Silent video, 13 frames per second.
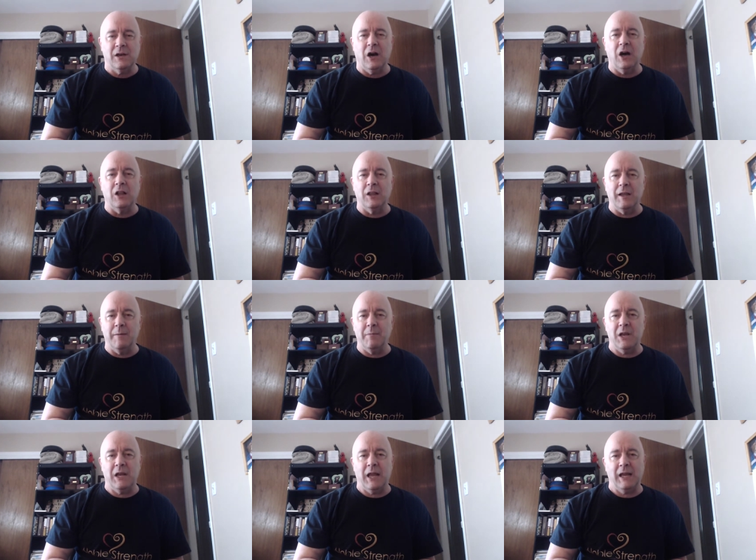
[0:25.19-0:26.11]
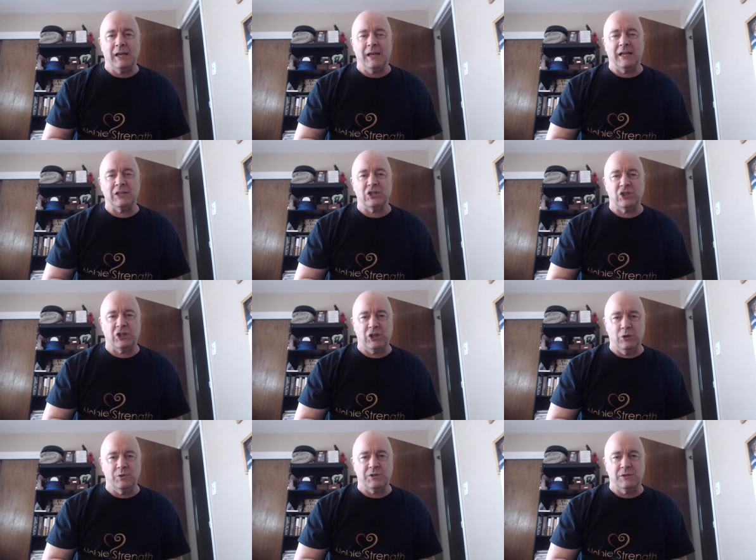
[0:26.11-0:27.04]
eliminate
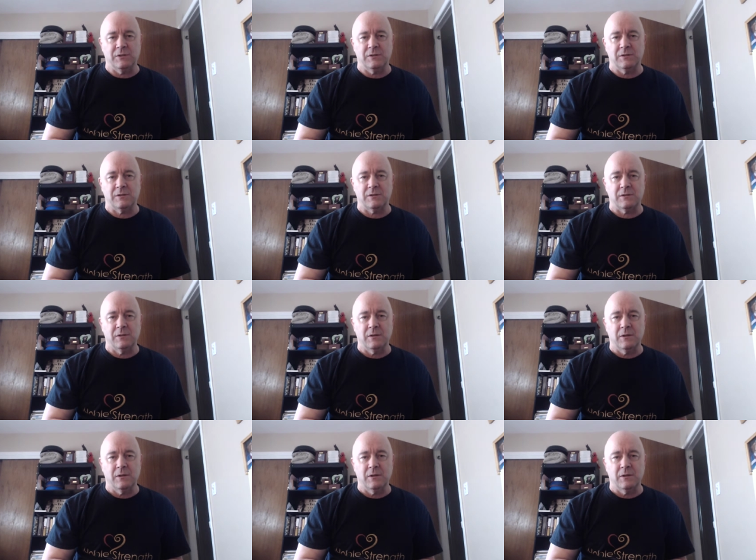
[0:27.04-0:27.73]
excuses.